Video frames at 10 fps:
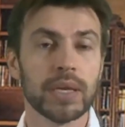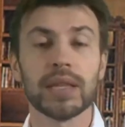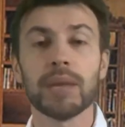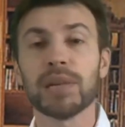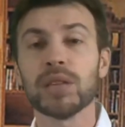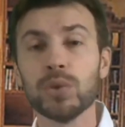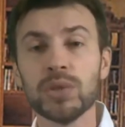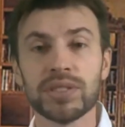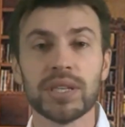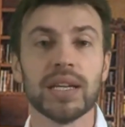On the
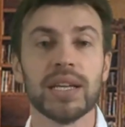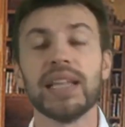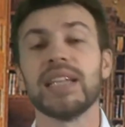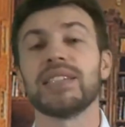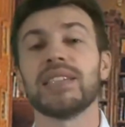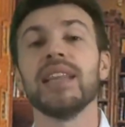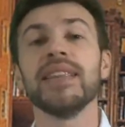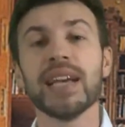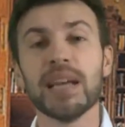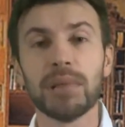tray was a steel
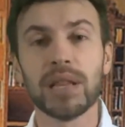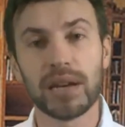flea